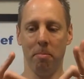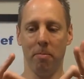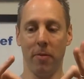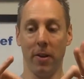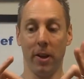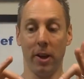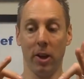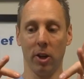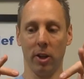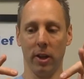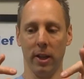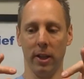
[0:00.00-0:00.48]

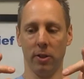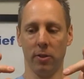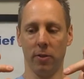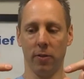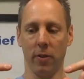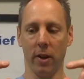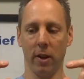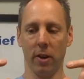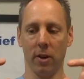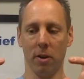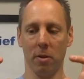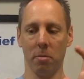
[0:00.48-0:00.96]
each
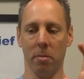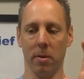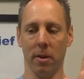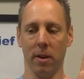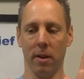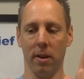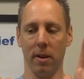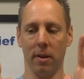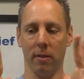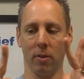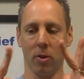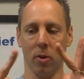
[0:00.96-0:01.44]
finger,
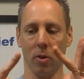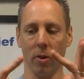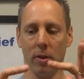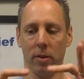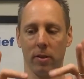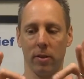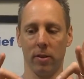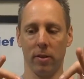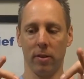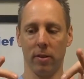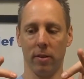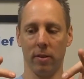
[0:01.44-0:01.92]
but of
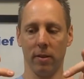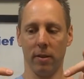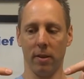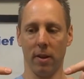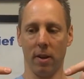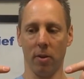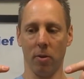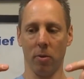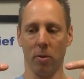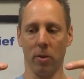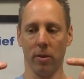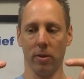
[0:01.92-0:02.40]
course,
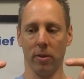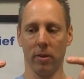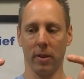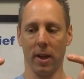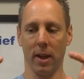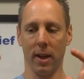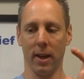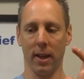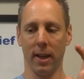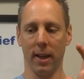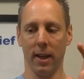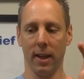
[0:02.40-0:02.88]
other ones
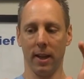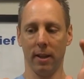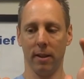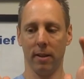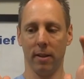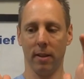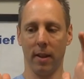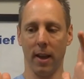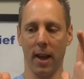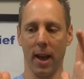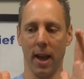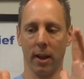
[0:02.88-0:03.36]
kind of get
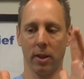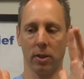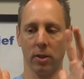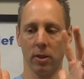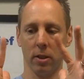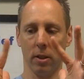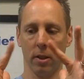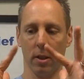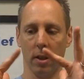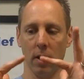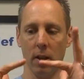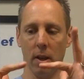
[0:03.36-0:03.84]
into the
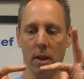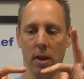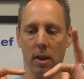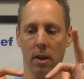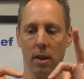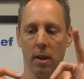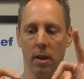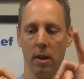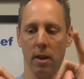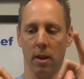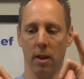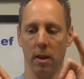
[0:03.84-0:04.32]

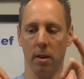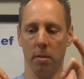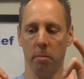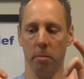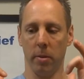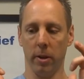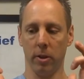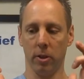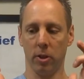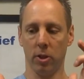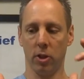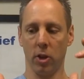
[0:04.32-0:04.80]
action.
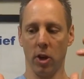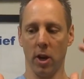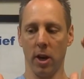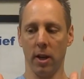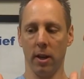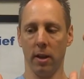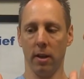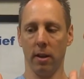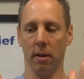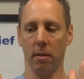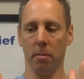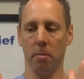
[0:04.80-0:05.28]
But
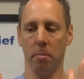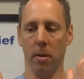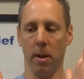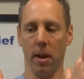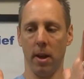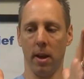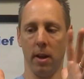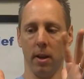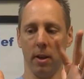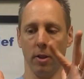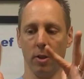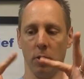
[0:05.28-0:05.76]
straighten,
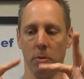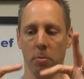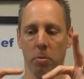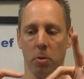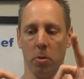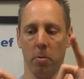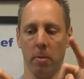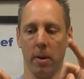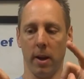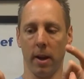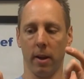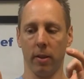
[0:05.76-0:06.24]
bend as you
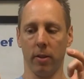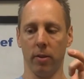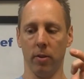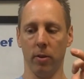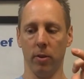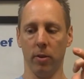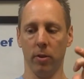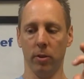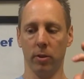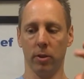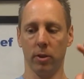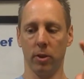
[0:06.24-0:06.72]
pull back
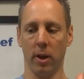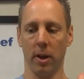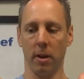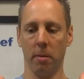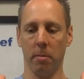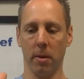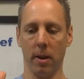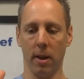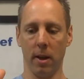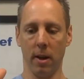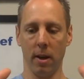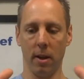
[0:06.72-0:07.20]
through,
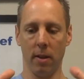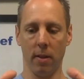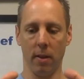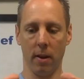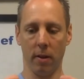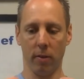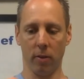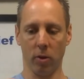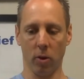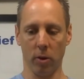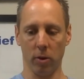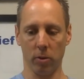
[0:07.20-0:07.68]
straighten, bend, and
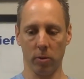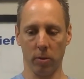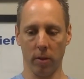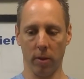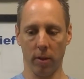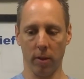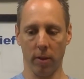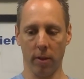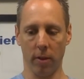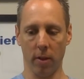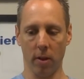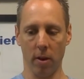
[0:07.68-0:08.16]
then of course with
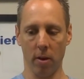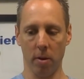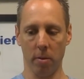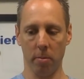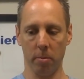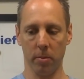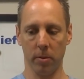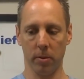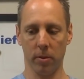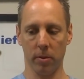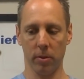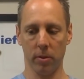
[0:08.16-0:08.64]
the
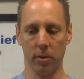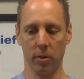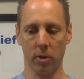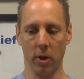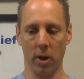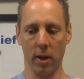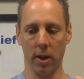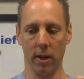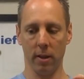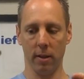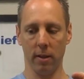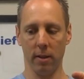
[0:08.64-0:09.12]
thumbs,
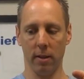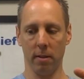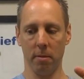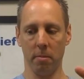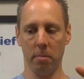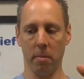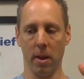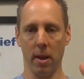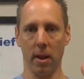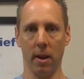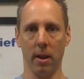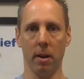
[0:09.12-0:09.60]
straighten,
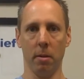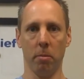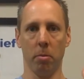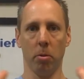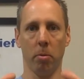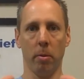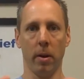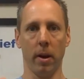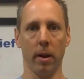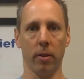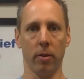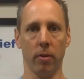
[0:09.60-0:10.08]
bend, and
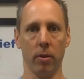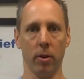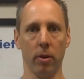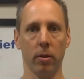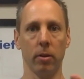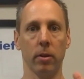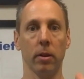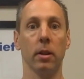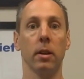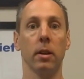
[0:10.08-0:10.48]
pull back through.